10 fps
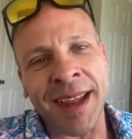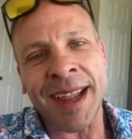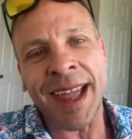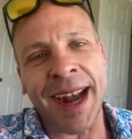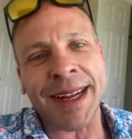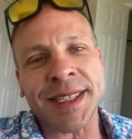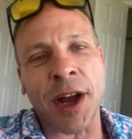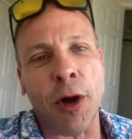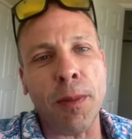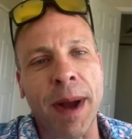I
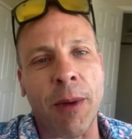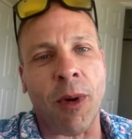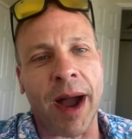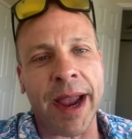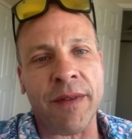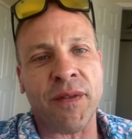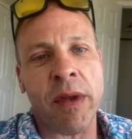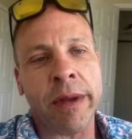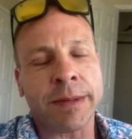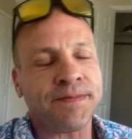told my wife,
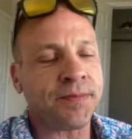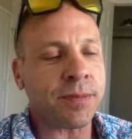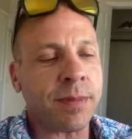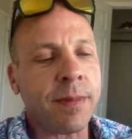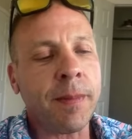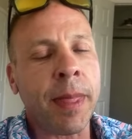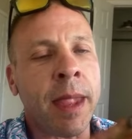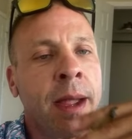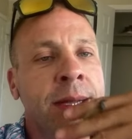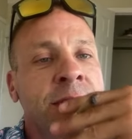
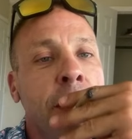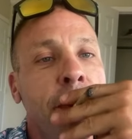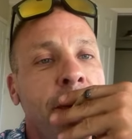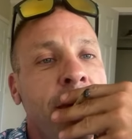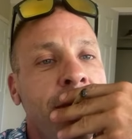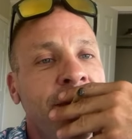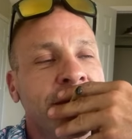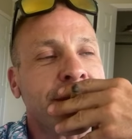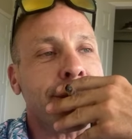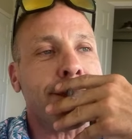I
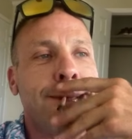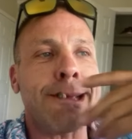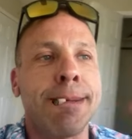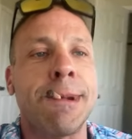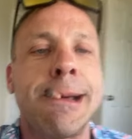said, damn,